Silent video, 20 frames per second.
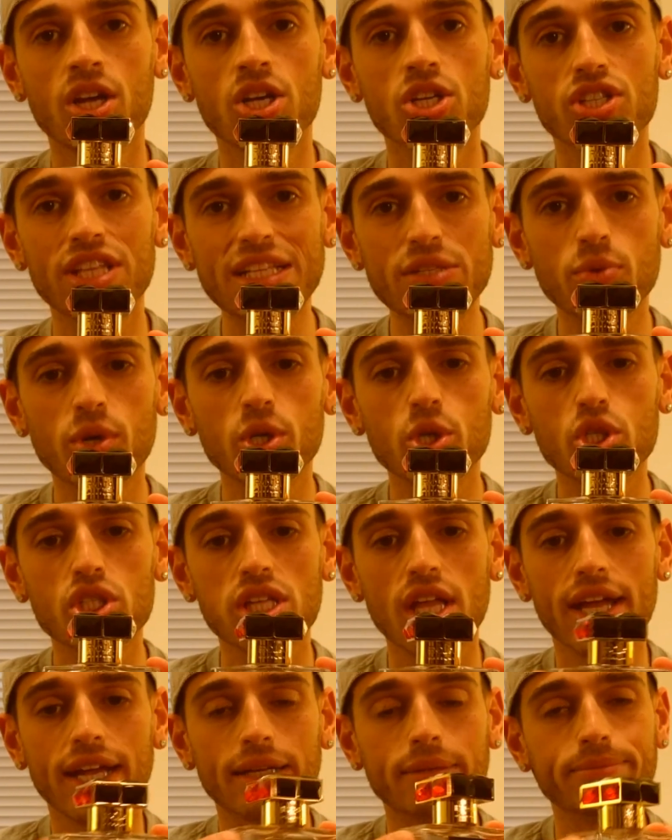So that's what it looks
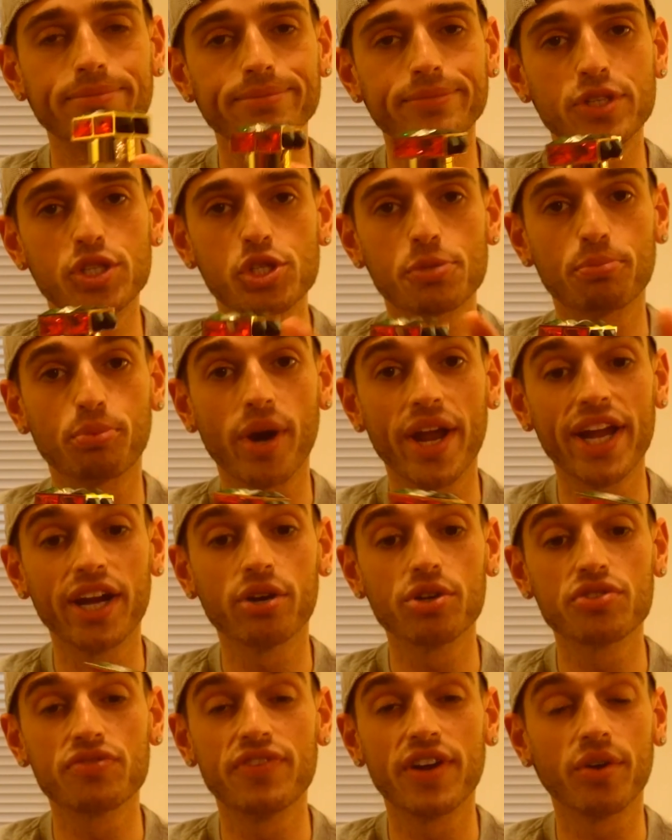like.
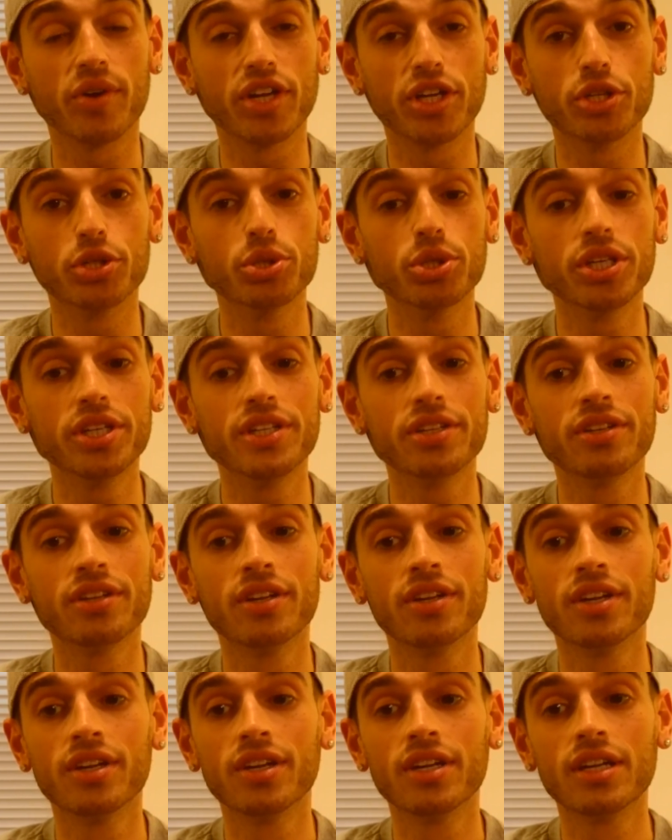Sprayer is very good.
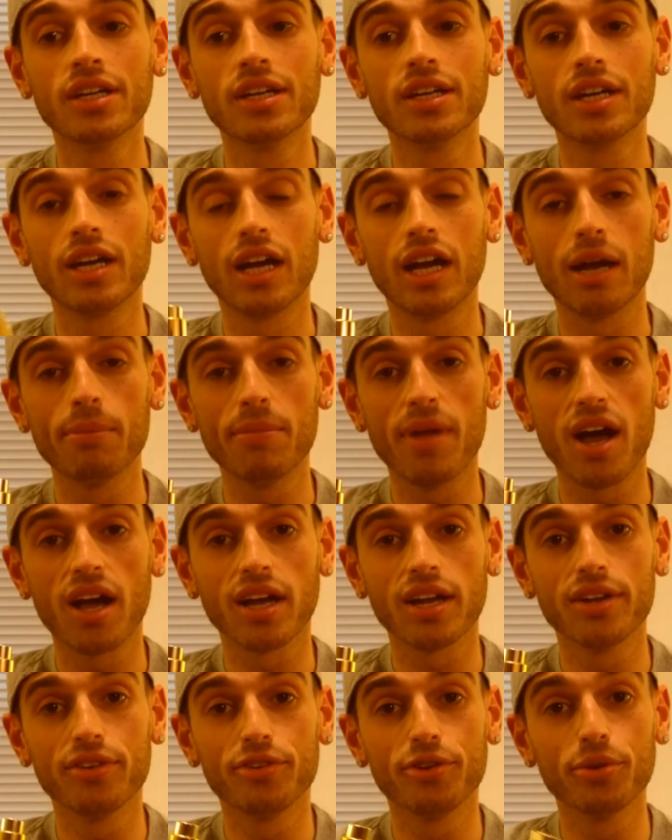I'm not
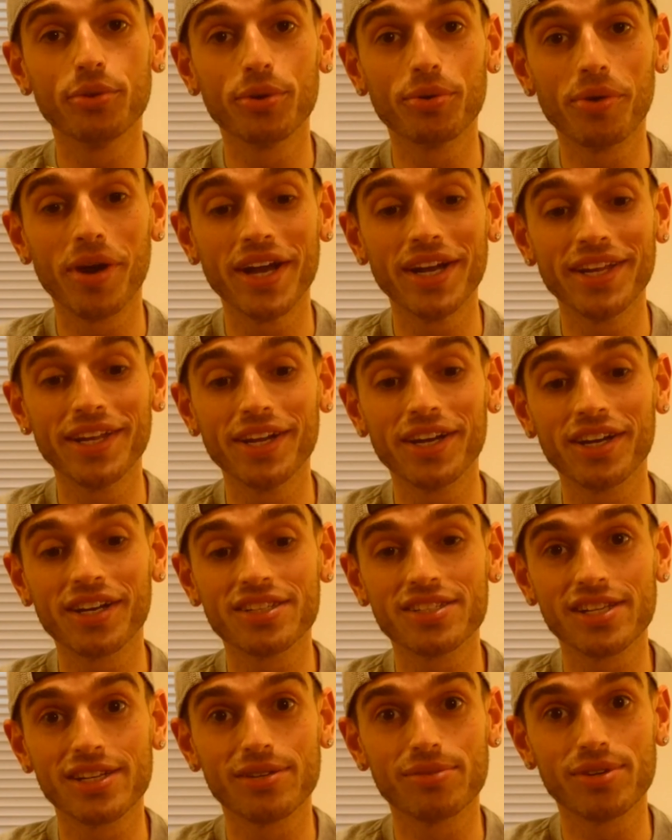gonna do it right here
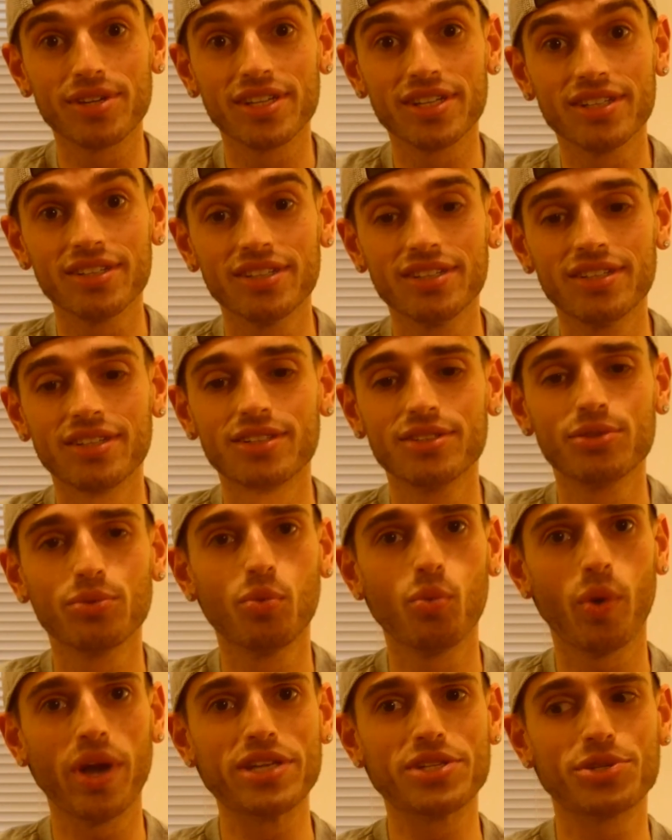because I don't wanna
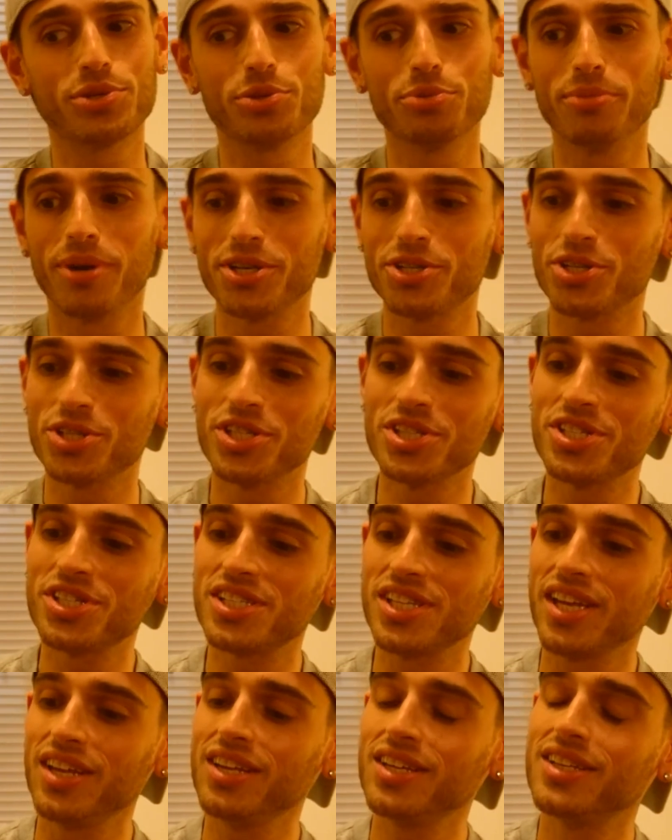waste too much of this
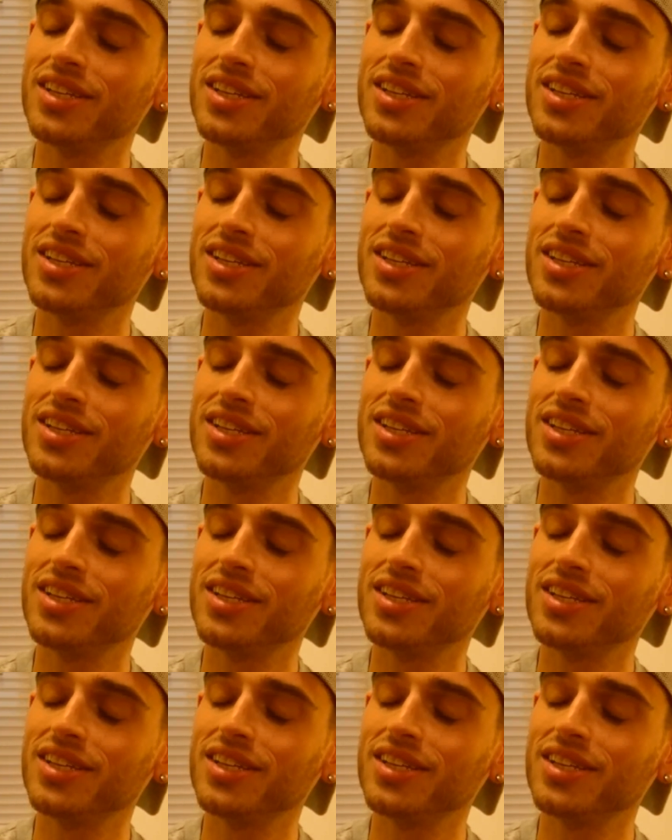scent.